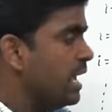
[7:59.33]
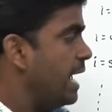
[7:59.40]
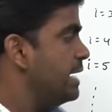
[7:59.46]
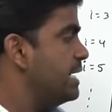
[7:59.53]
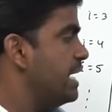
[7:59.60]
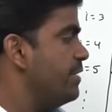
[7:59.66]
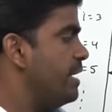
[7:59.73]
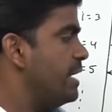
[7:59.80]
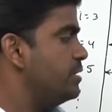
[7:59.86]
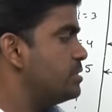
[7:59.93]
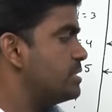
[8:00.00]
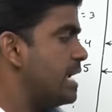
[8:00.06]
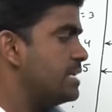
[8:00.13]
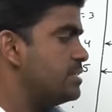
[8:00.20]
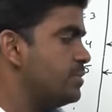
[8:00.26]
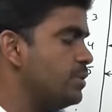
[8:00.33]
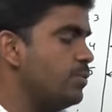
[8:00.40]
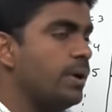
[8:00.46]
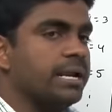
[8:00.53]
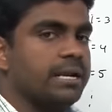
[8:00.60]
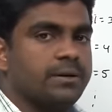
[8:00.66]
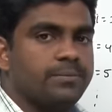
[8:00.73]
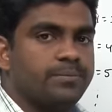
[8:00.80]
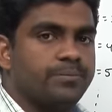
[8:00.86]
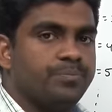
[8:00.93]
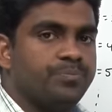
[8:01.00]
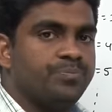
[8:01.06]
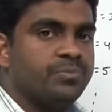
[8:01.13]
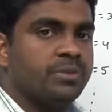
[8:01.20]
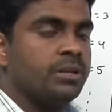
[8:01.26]
and k value starts with a
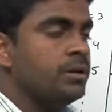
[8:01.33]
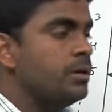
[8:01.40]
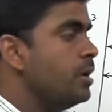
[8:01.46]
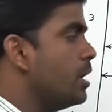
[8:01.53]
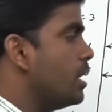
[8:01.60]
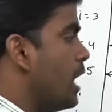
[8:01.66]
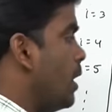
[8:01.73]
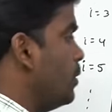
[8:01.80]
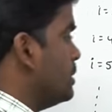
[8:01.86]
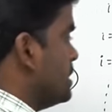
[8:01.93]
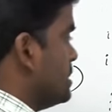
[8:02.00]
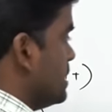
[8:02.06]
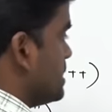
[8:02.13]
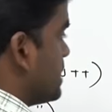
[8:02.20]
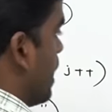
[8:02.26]
1 now this is